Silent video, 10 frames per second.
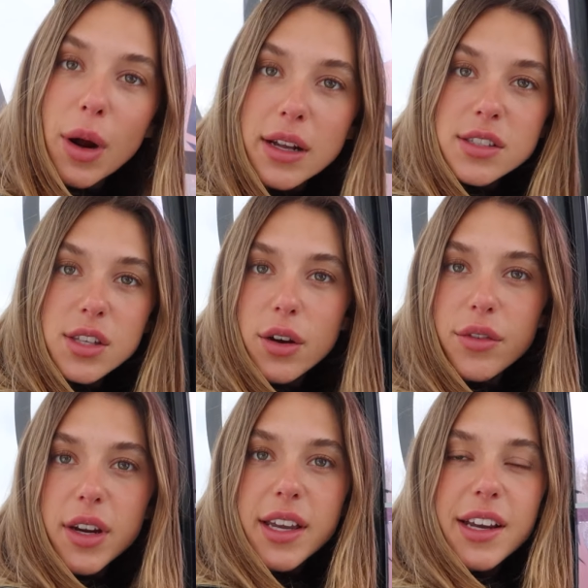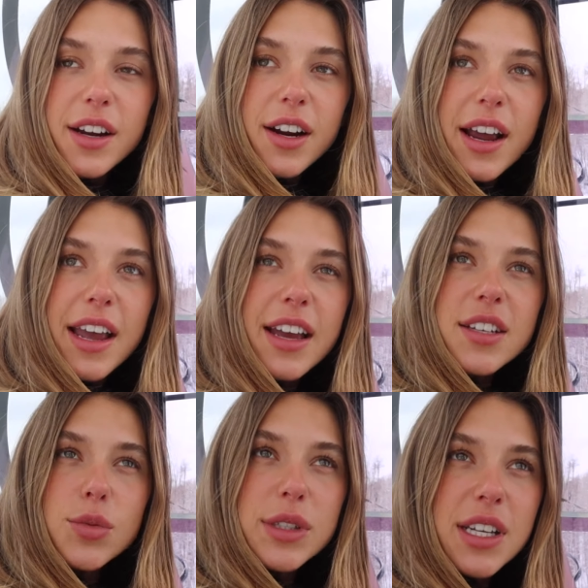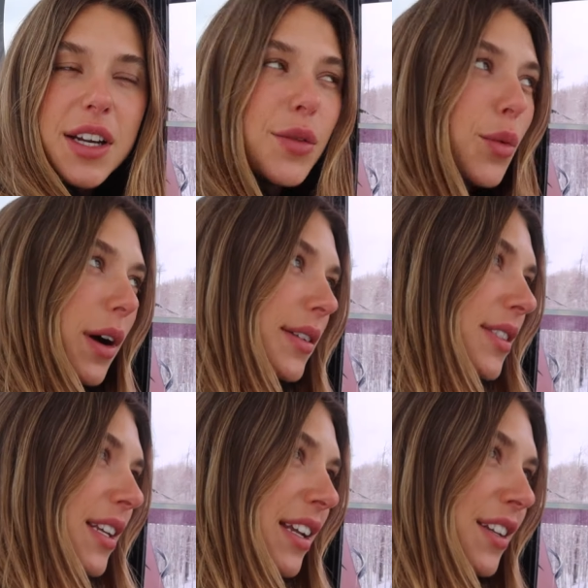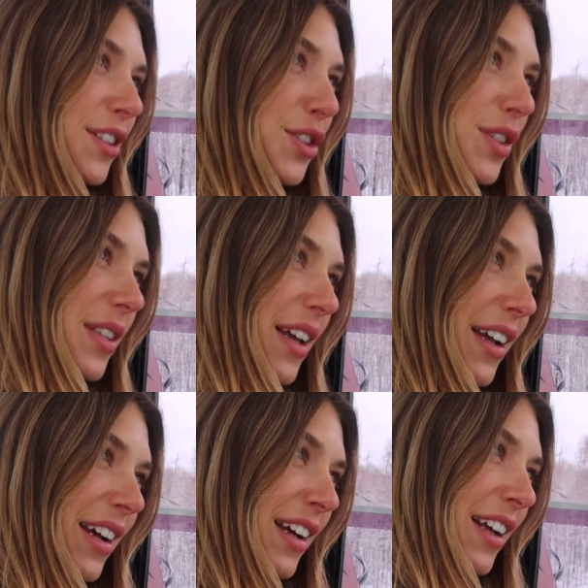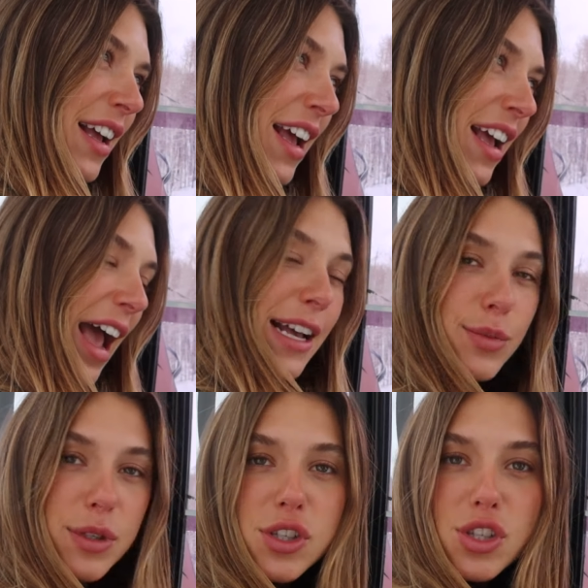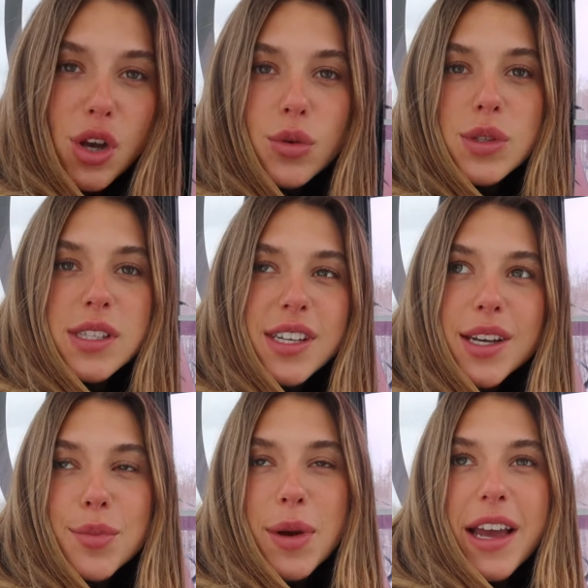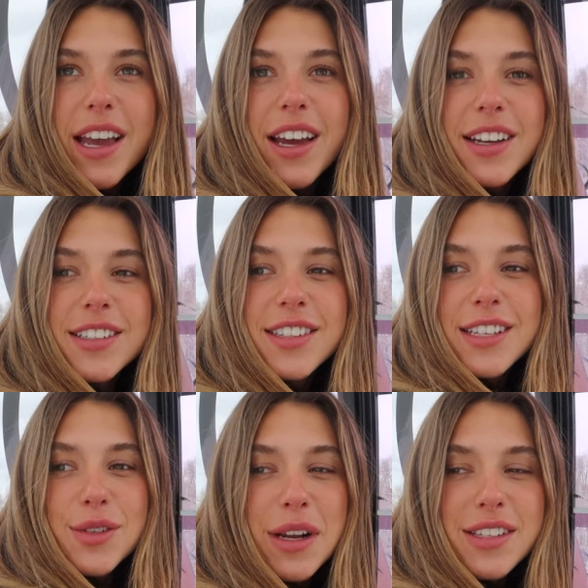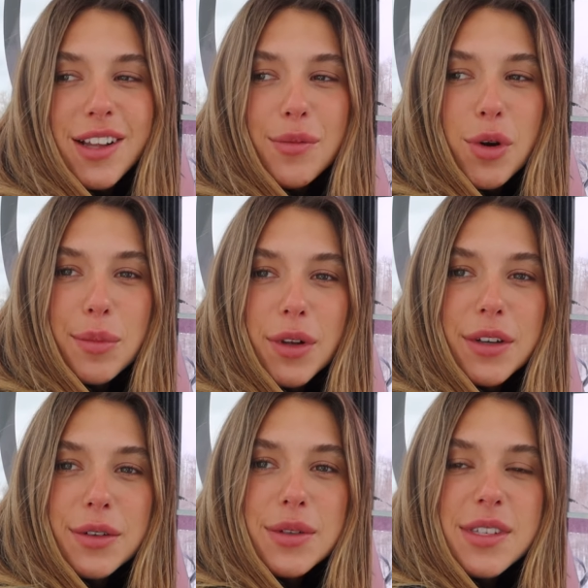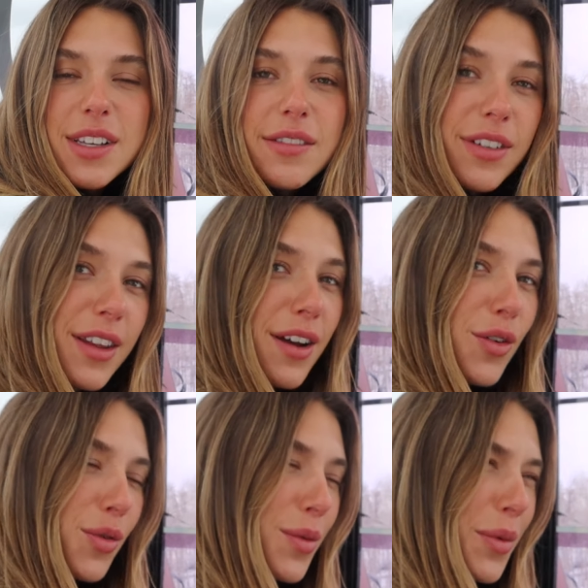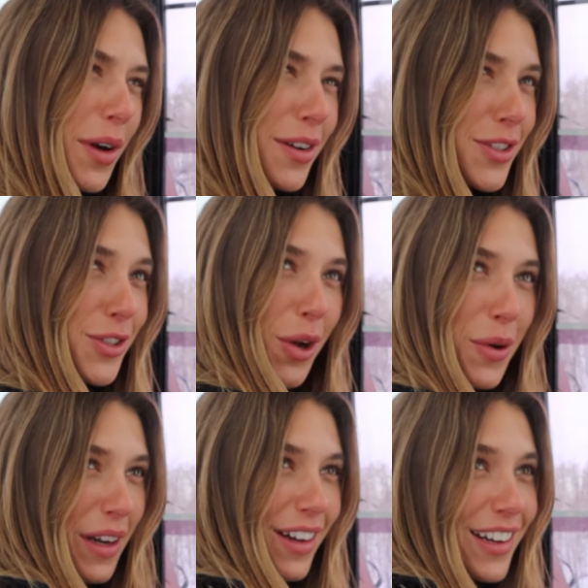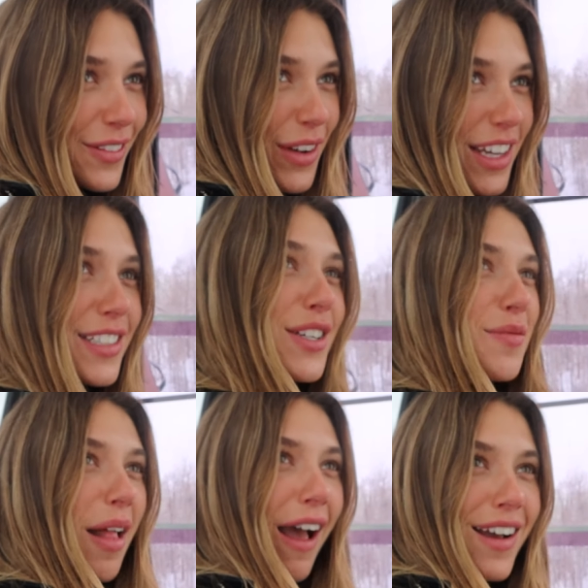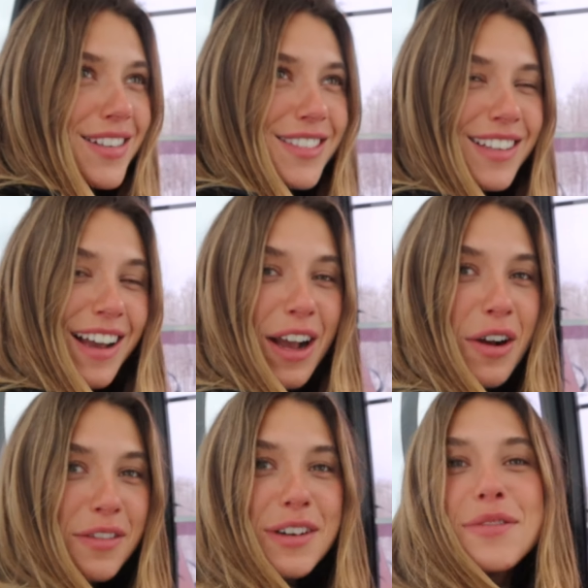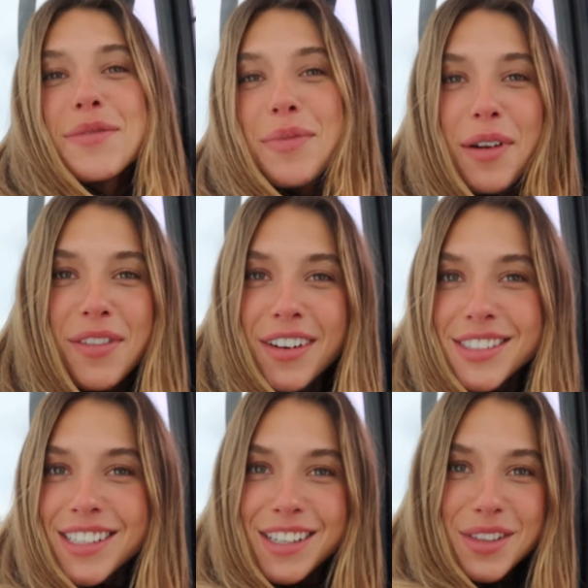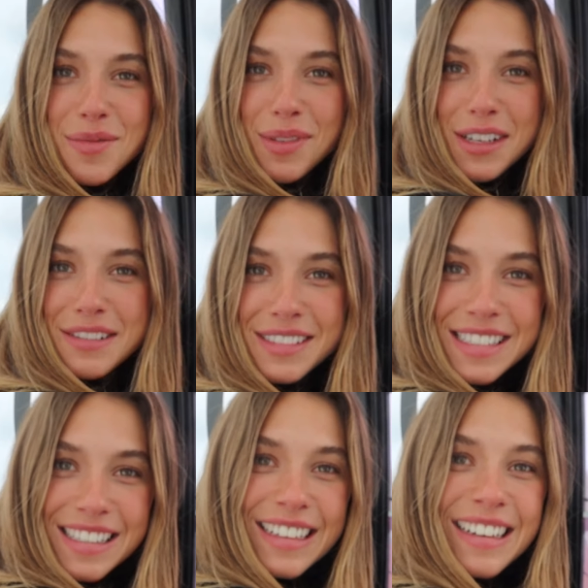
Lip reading: runs over here and we did it once and there's just like Aspen's so steep and this one has a lot more blues, even though we're so good and we can do blacks. We prefer to do the blues.